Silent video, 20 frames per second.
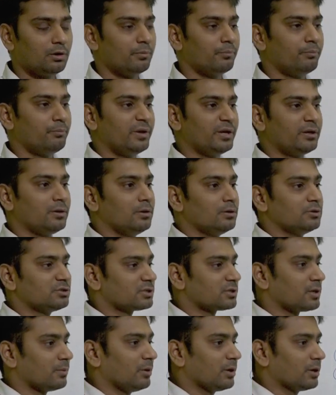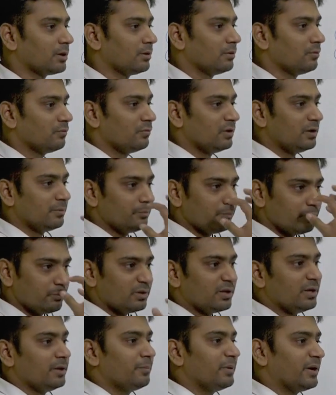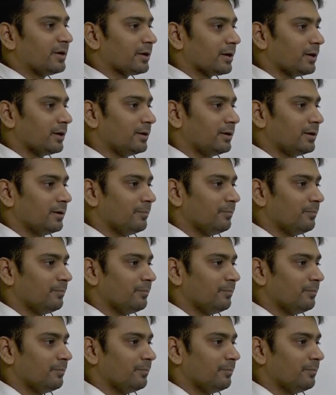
big stomach, we'll keep a trunk.